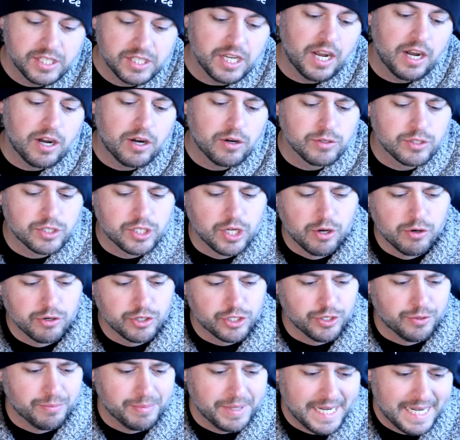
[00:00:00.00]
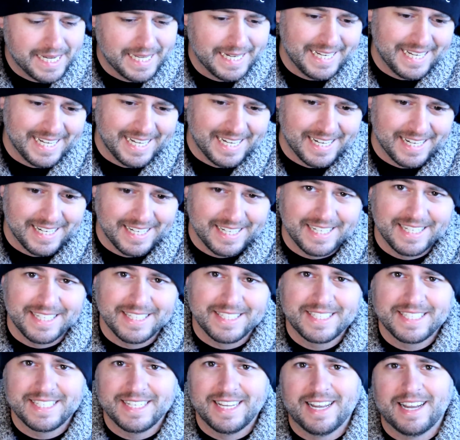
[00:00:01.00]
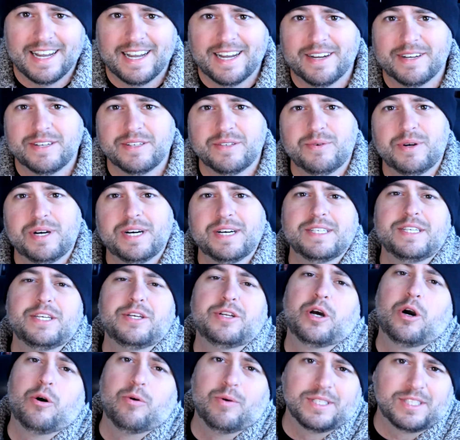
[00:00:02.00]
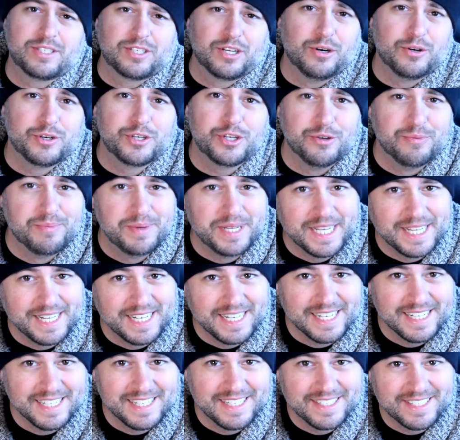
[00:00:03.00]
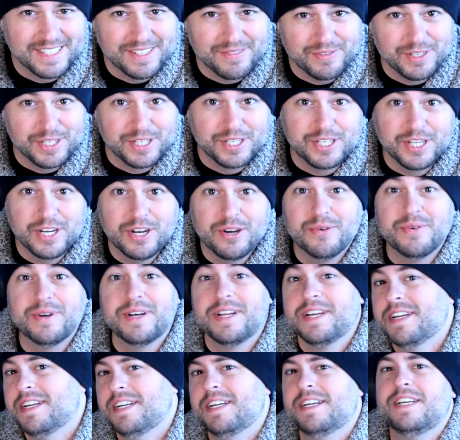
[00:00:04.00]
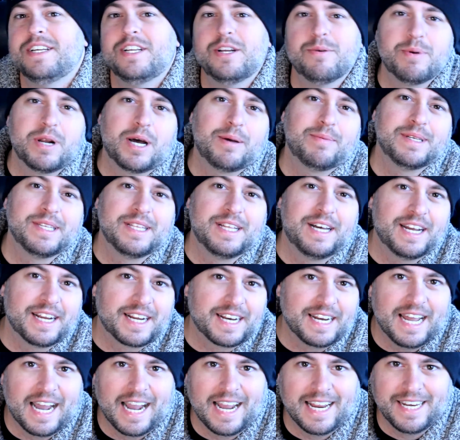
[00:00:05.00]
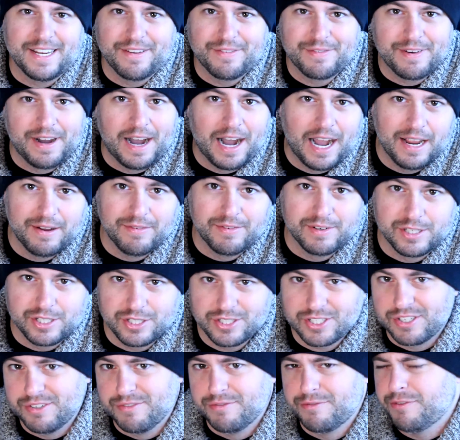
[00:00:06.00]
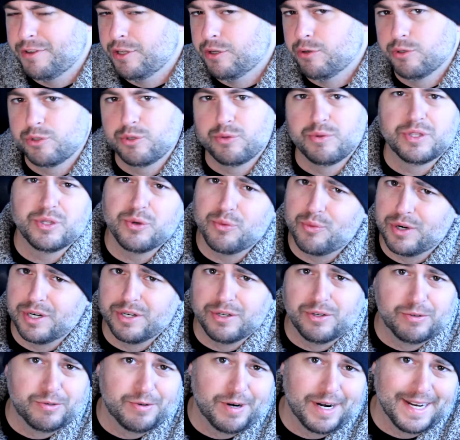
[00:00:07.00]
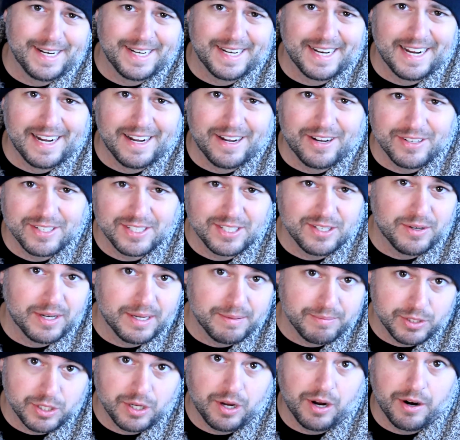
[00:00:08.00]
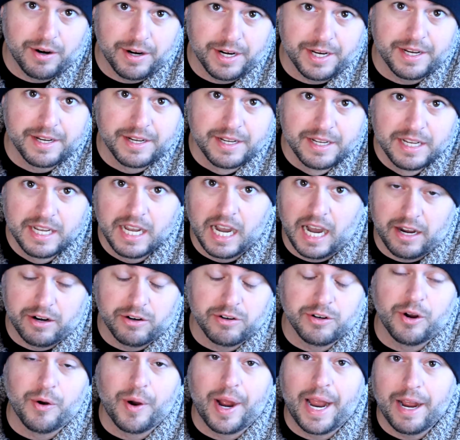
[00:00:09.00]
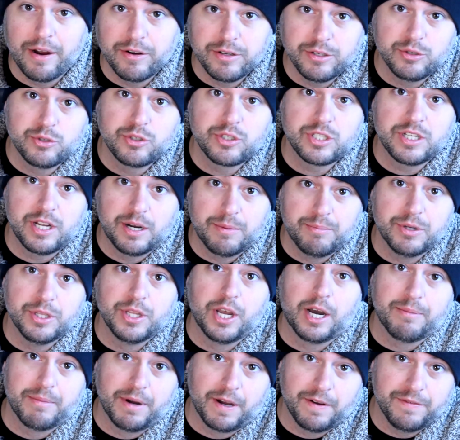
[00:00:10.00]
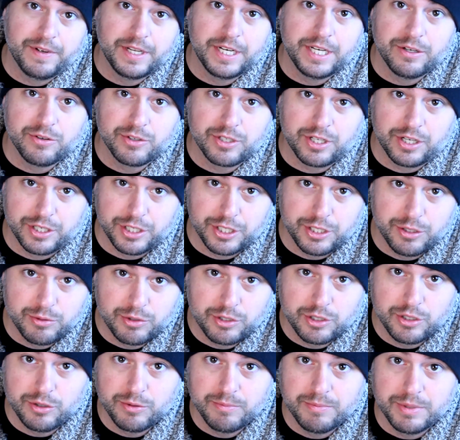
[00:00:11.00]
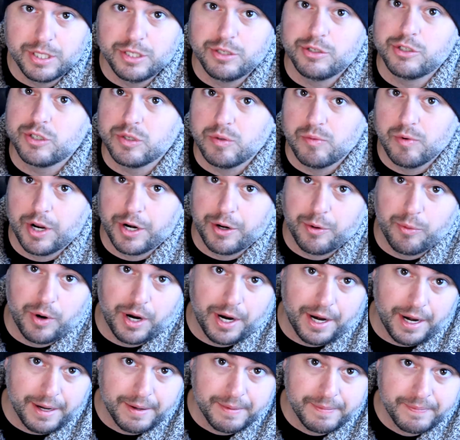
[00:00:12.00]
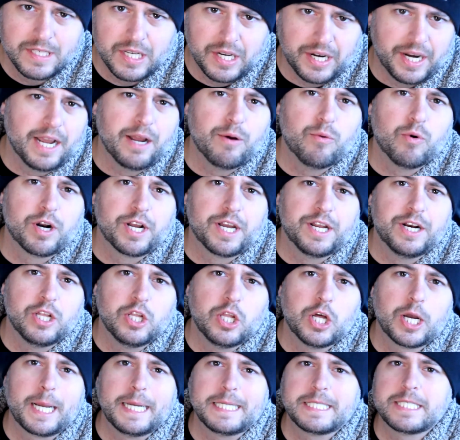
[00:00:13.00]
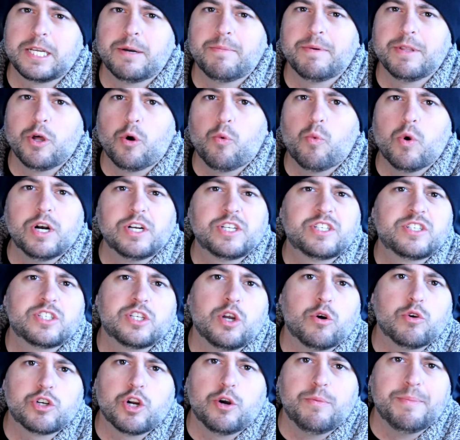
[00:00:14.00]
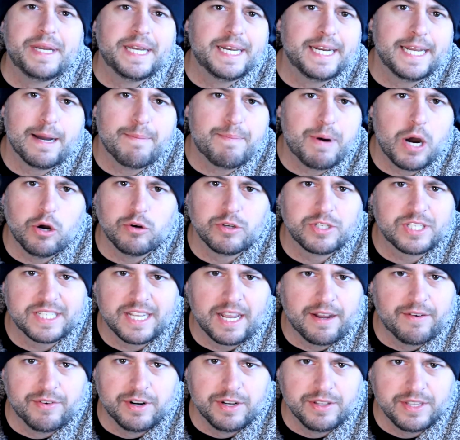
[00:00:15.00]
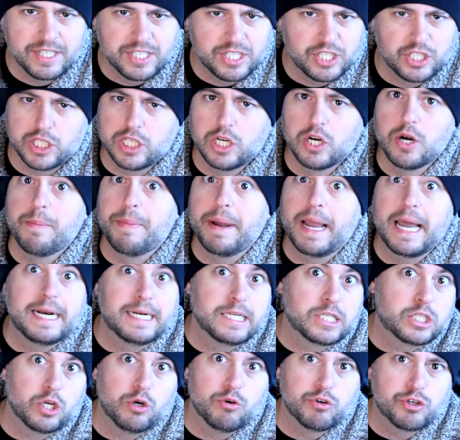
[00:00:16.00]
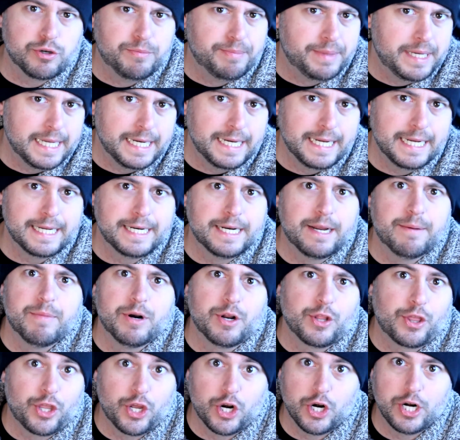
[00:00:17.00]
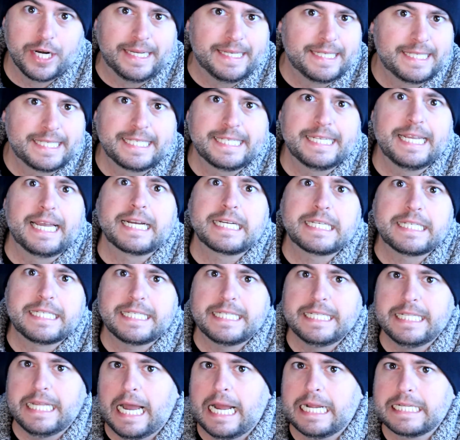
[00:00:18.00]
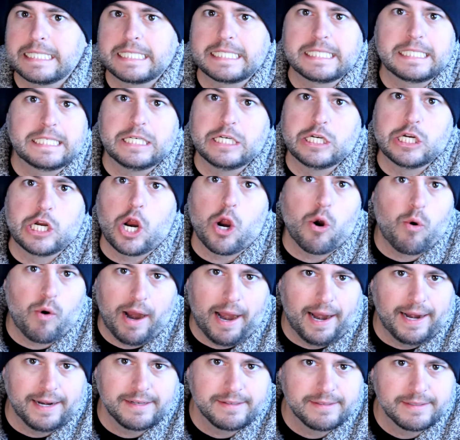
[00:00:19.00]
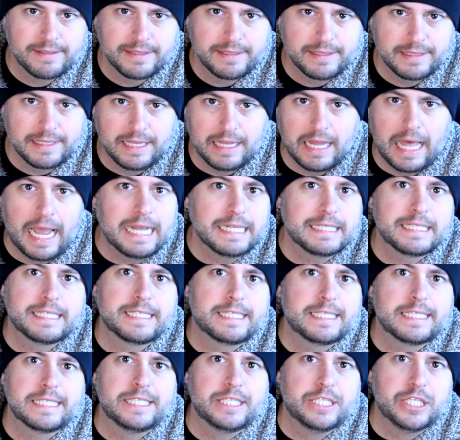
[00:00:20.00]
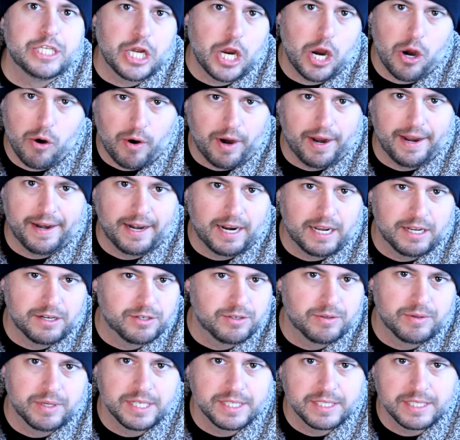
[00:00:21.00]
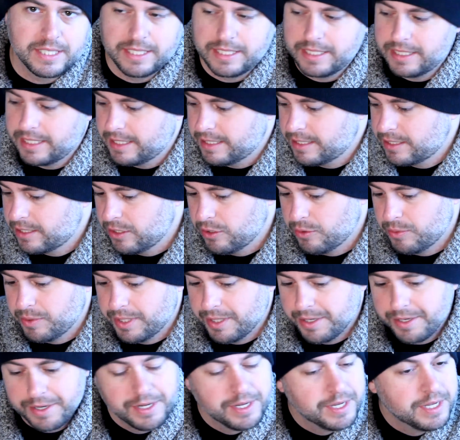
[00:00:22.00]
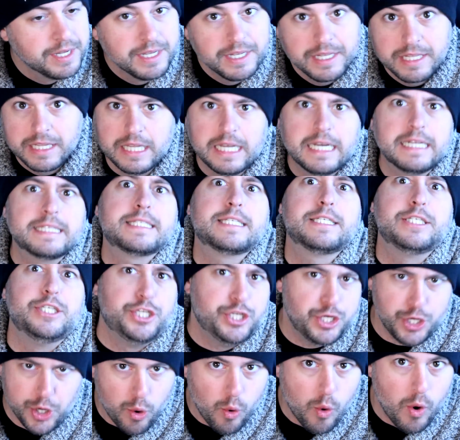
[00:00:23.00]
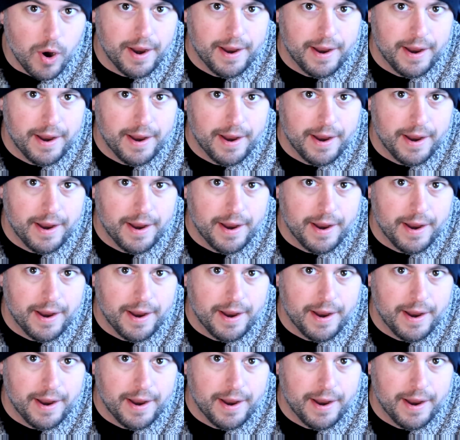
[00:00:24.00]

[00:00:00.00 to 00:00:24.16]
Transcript: So, social media, it's, well, you know what social media is. If you don't, you're probably like 95 and just confused with the world right now, so I'm sorry. I don't know how you stumbled on my videos on YouTube, but you should run away. Today, we're going to look at some of the worst social media posts ever. This is You're Bad at Social Media, number 36. Let's do it. Let's do it. I don't know why I said that. So weird. Let's do